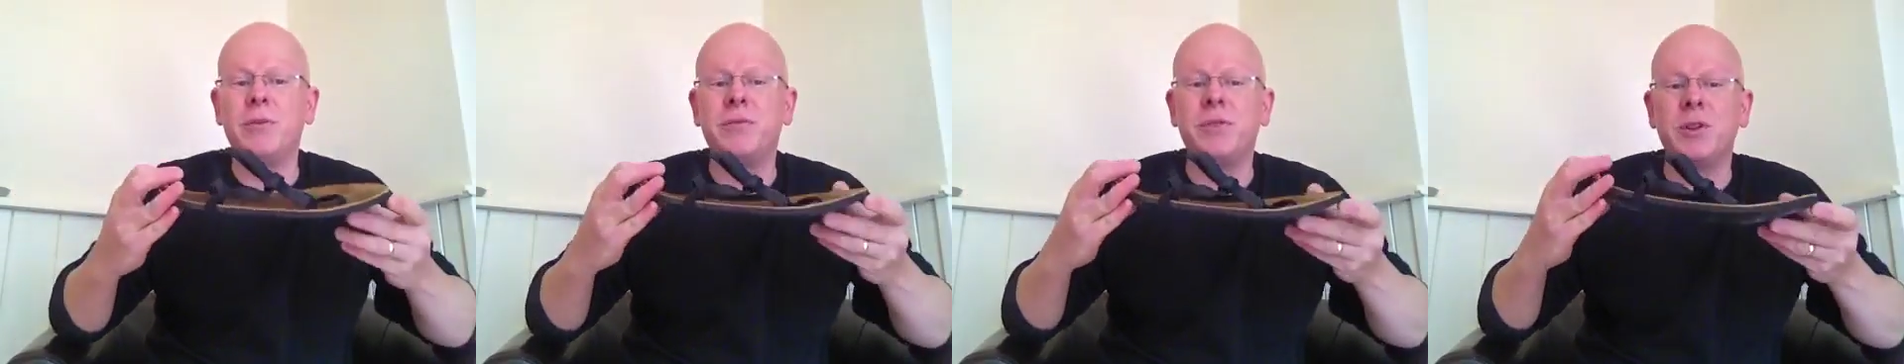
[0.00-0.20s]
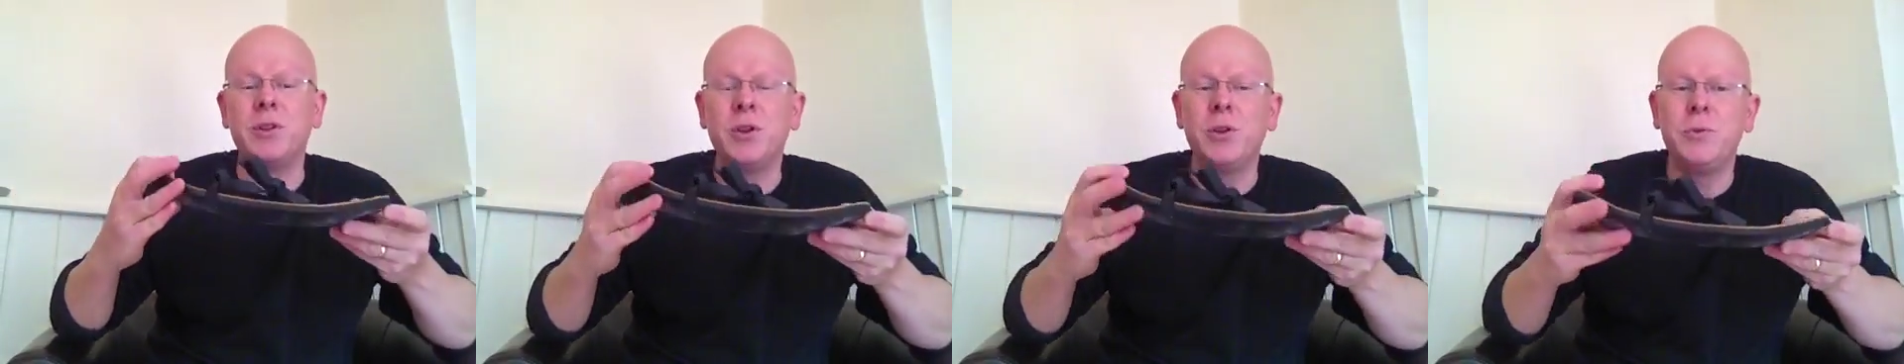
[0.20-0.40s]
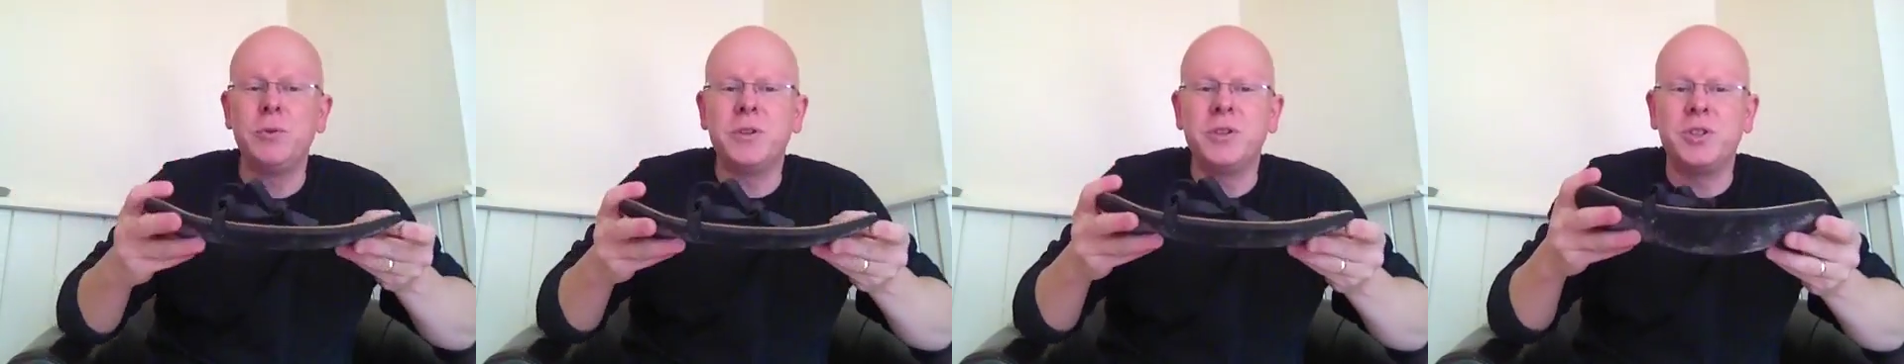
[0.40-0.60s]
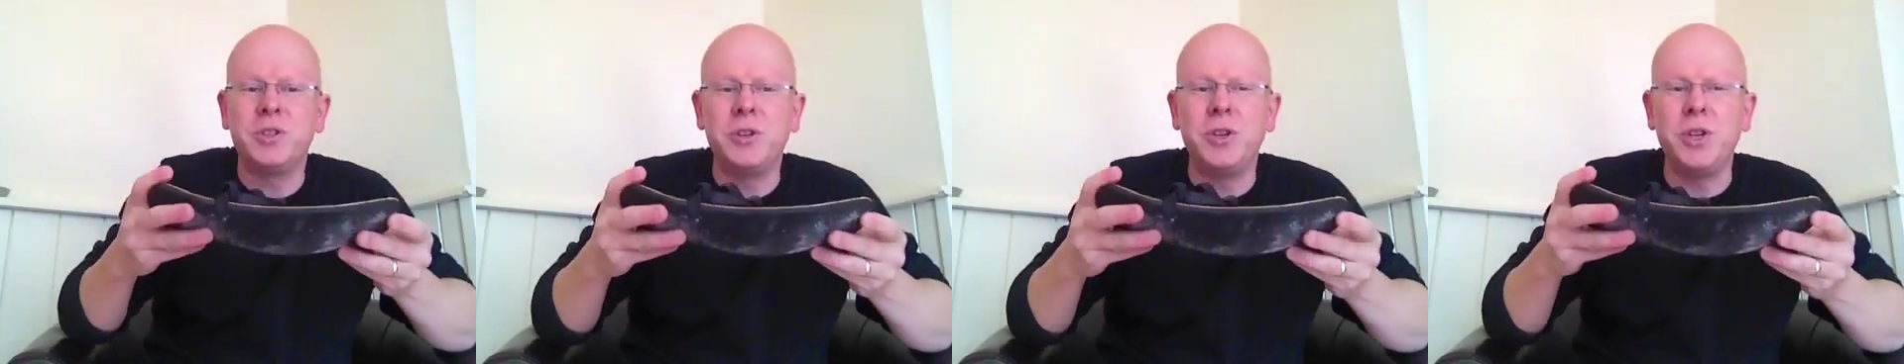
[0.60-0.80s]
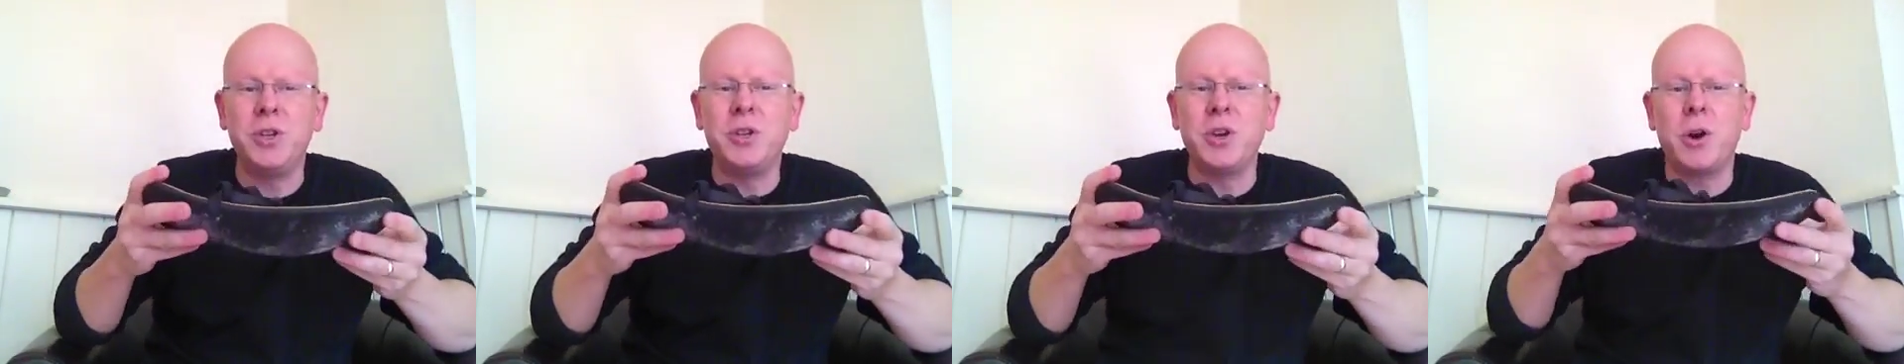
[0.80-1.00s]
The Lunas,
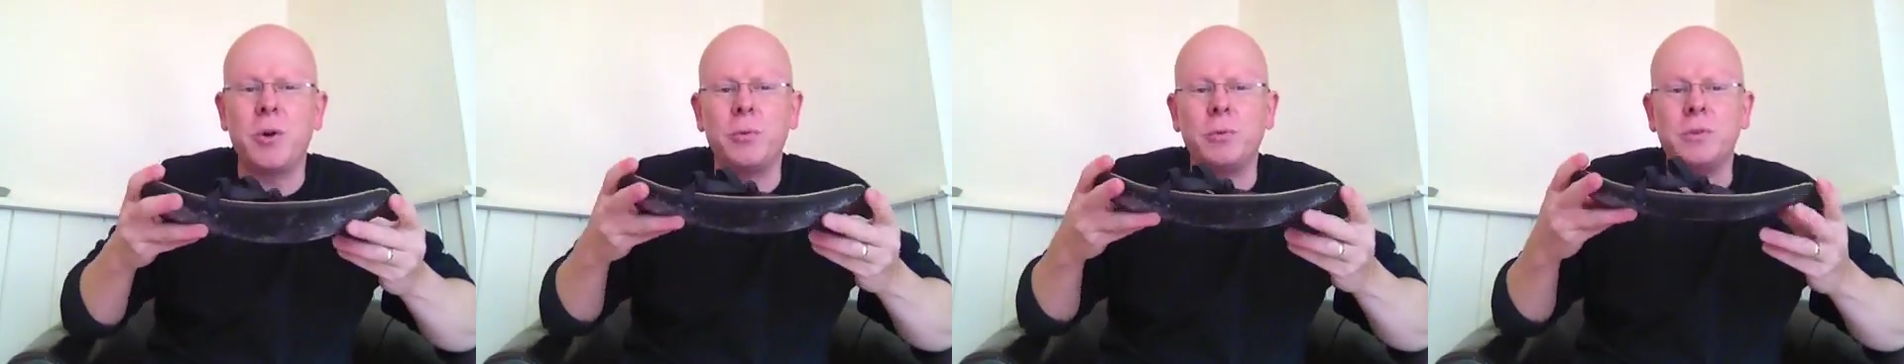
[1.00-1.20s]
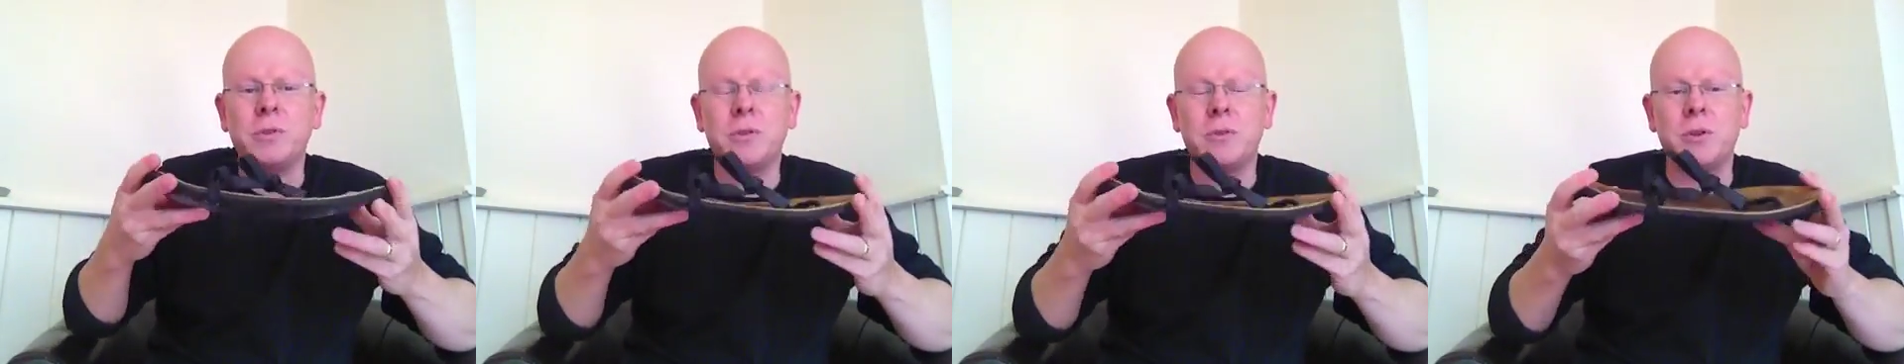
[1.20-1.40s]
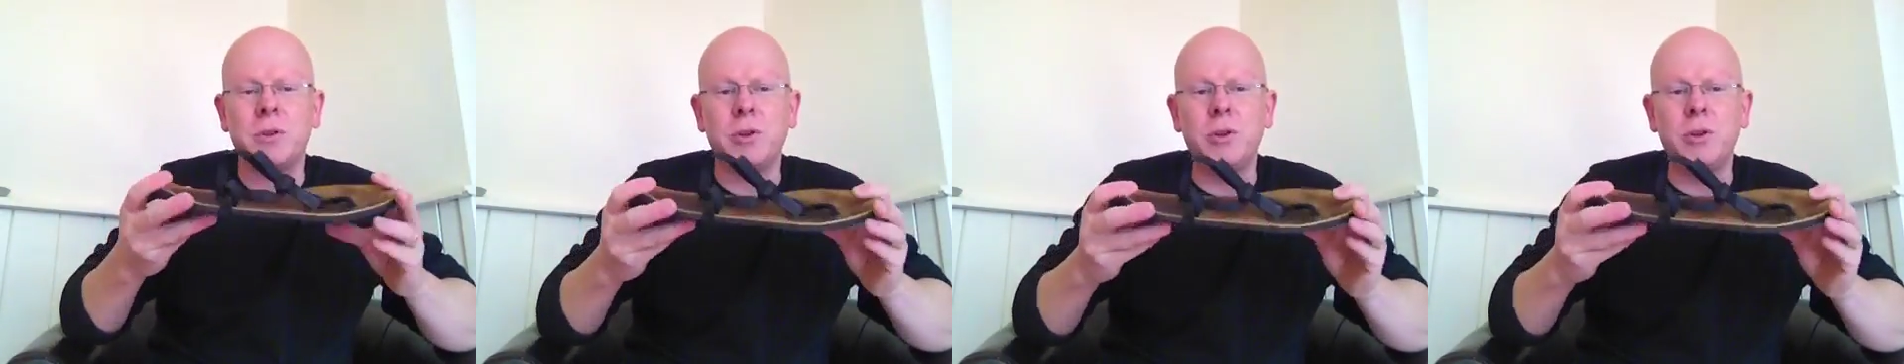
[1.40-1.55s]
you don't. The